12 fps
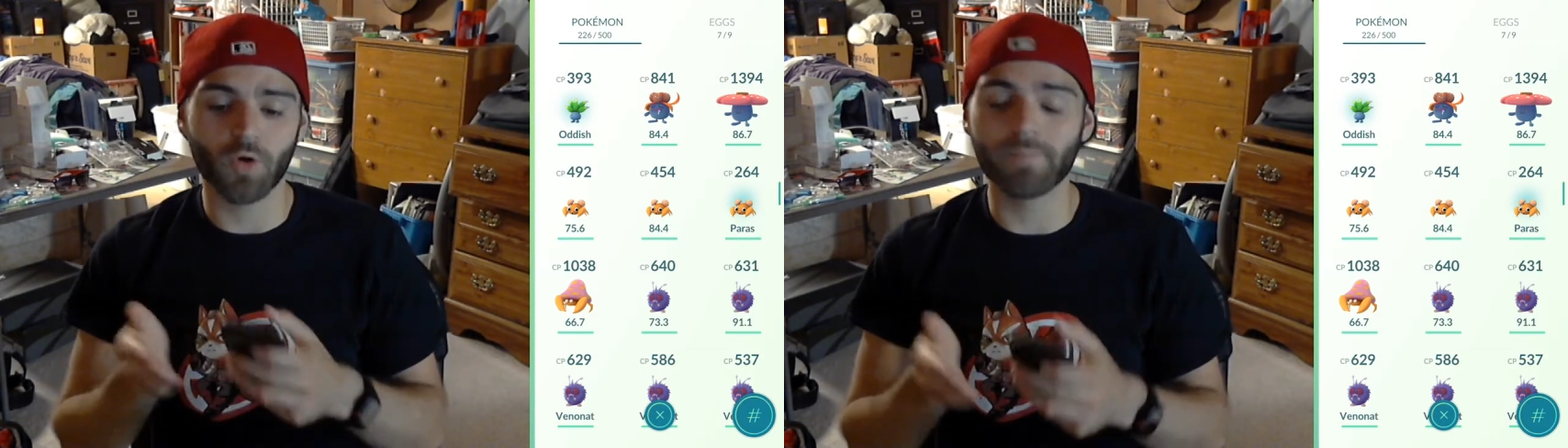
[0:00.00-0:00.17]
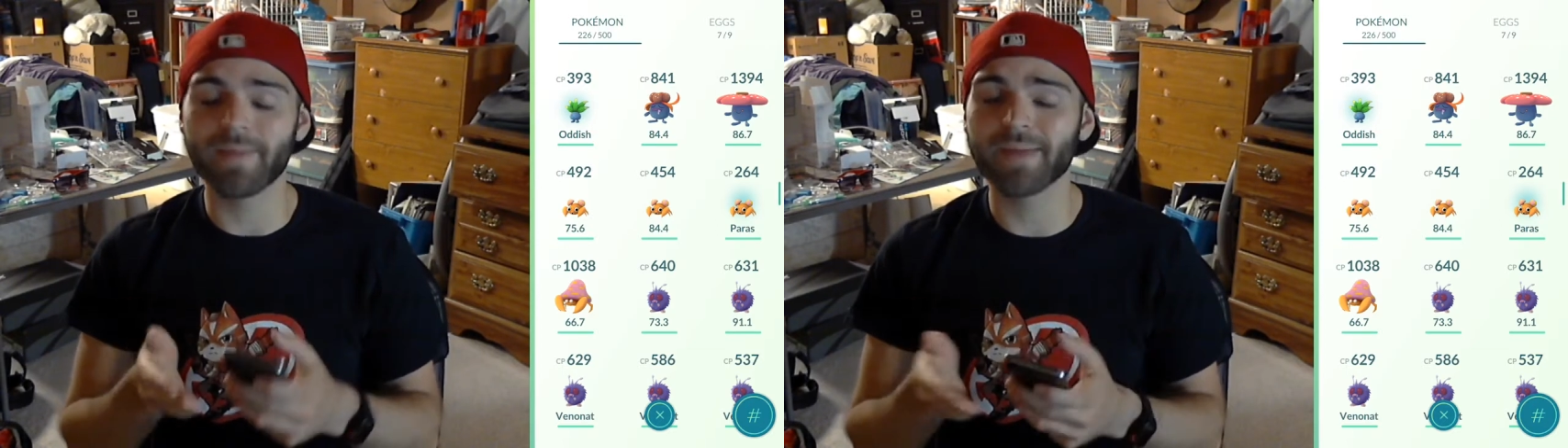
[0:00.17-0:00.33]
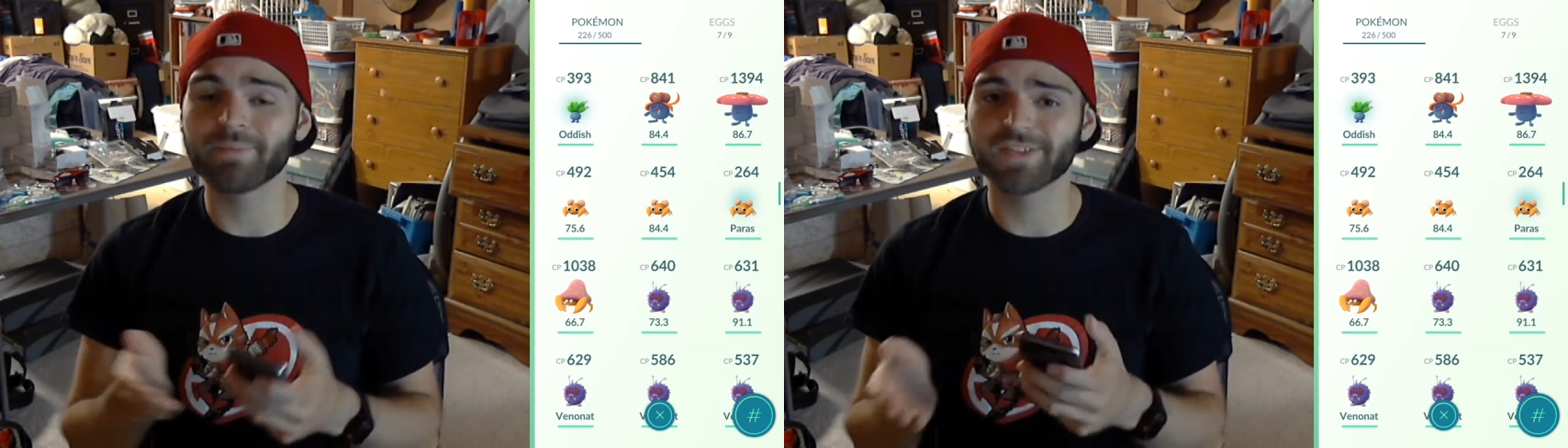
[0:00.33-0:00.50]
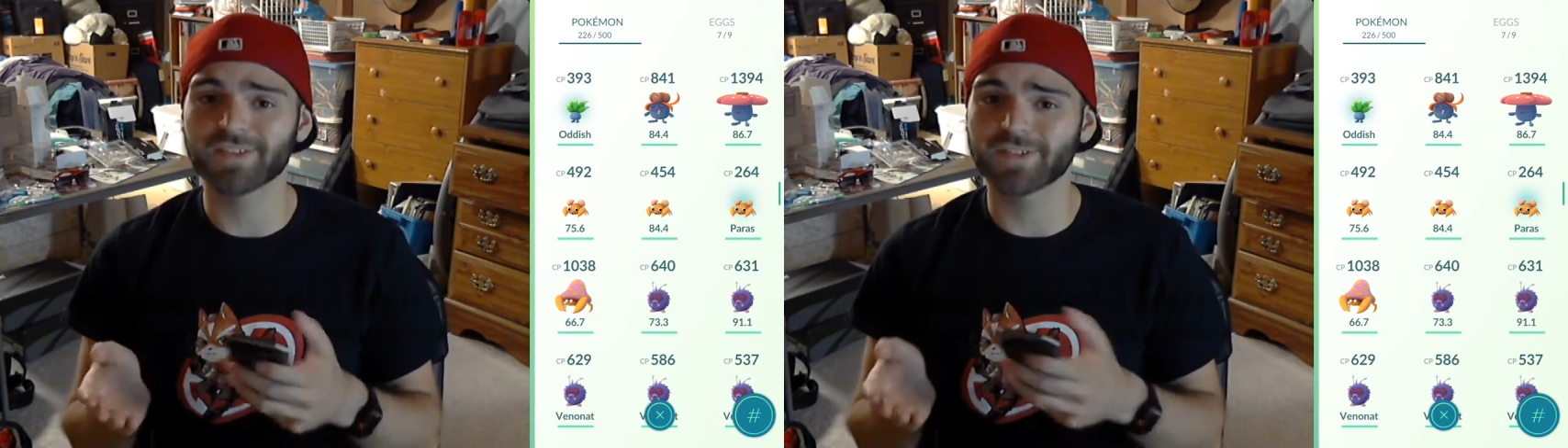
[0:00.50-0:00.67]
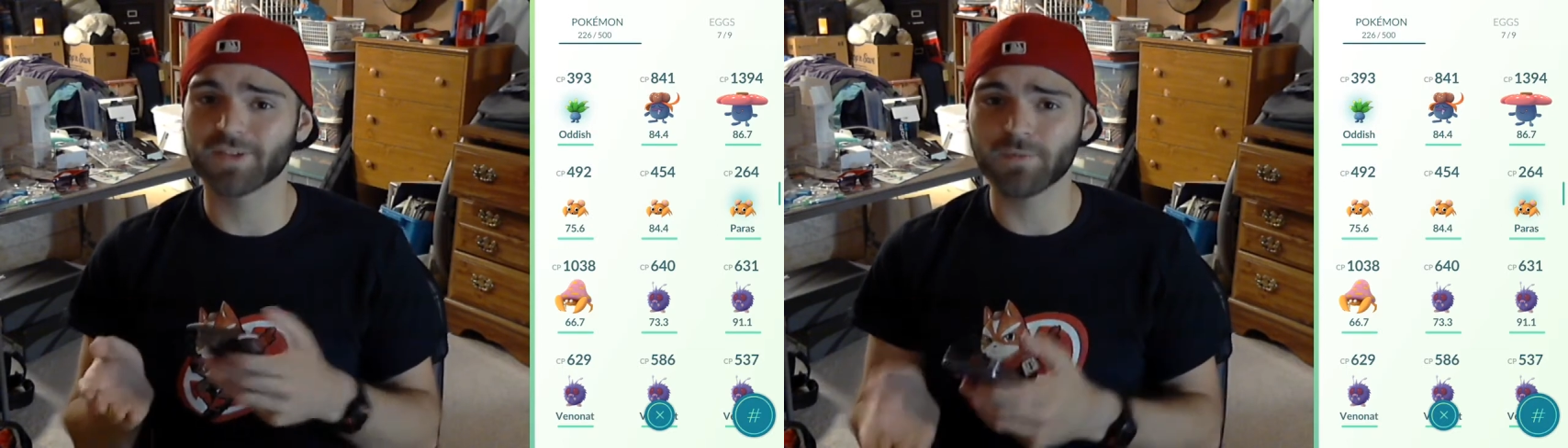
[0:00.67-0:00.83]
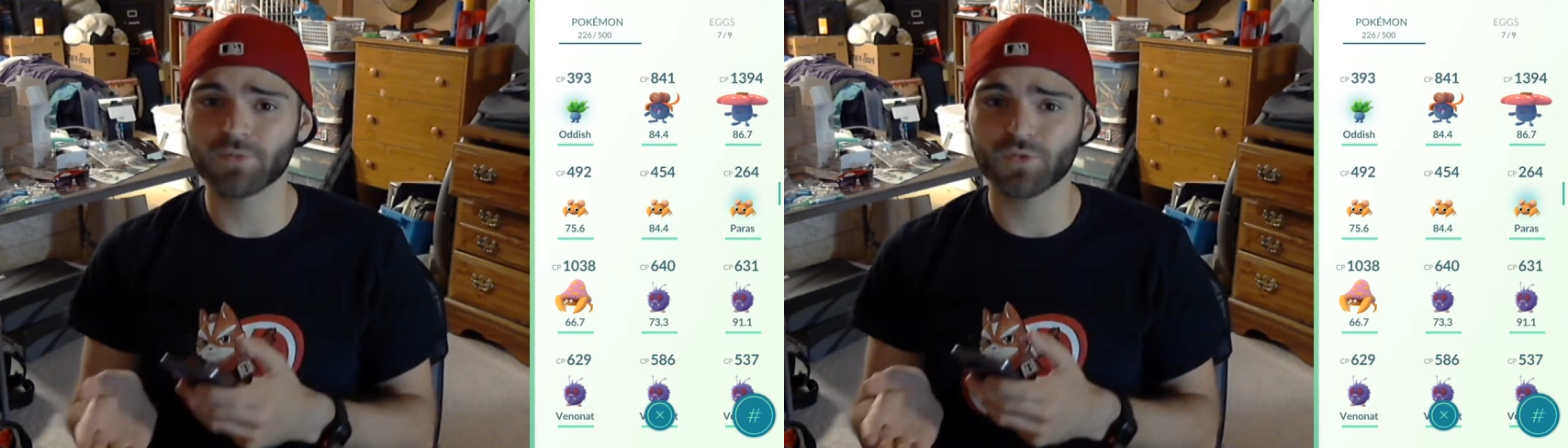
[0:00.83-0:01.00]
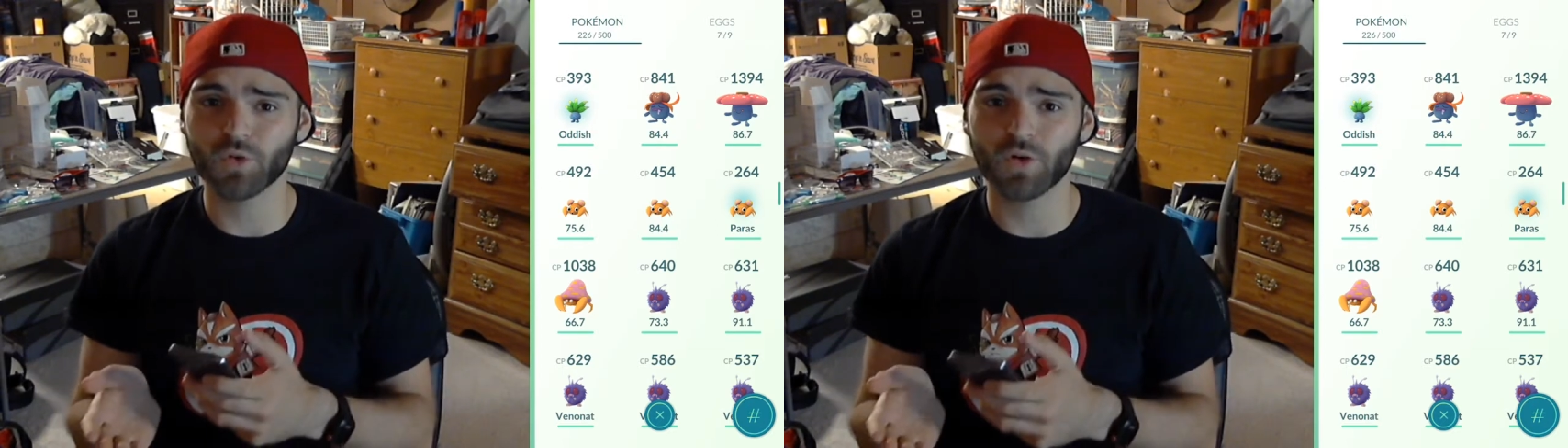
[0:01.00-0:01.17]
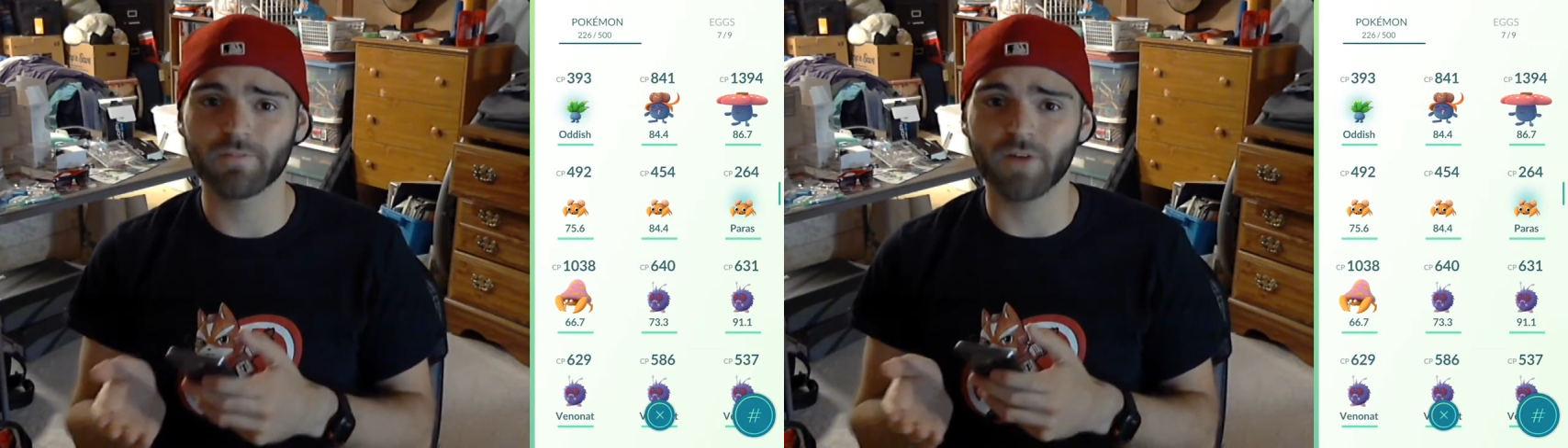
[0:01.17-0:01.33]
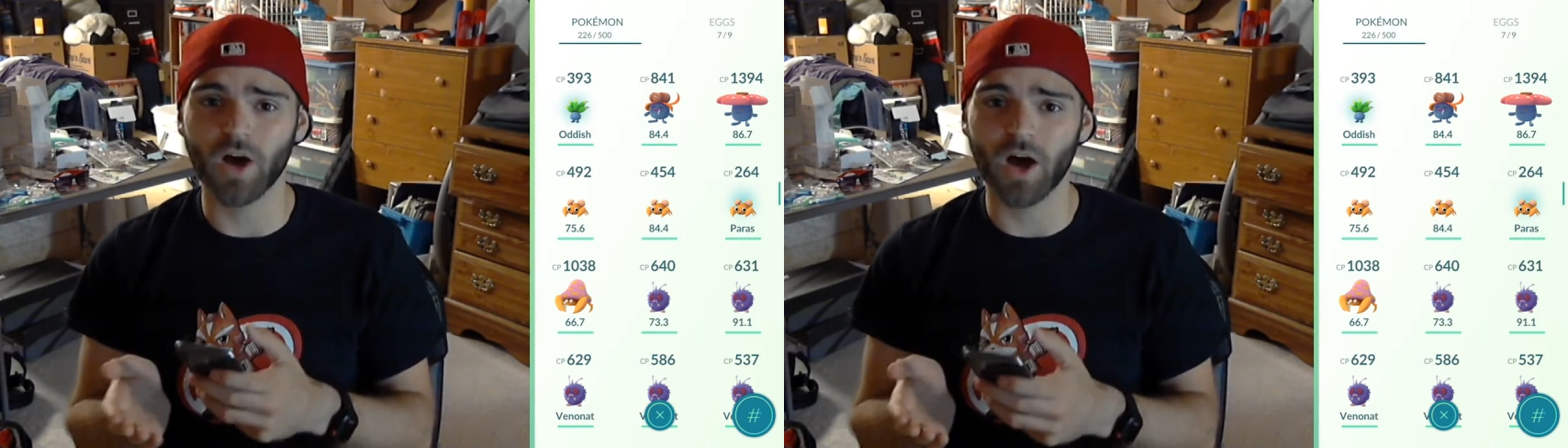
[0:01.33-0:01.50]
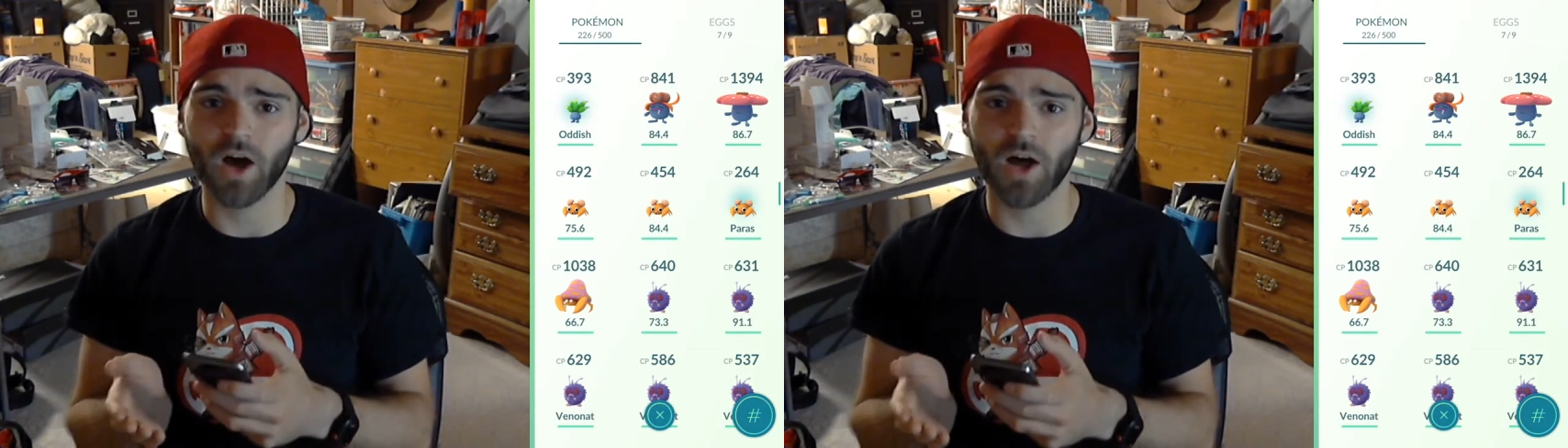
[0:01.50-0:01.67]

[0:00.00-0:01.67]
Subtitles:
or maybe some sort of